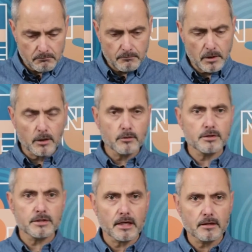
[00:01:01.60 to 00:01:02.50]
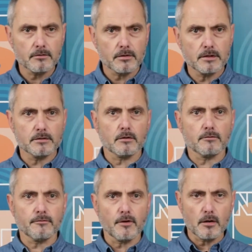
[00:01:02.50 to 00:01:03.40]
lone shade trees on
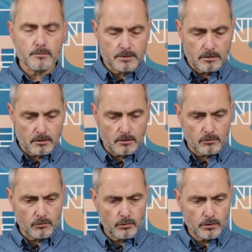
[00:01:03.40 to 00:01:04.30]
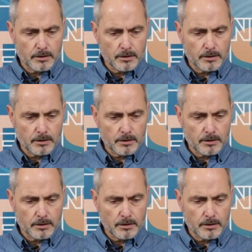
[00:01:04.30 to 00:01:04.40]
farms in the Karoo,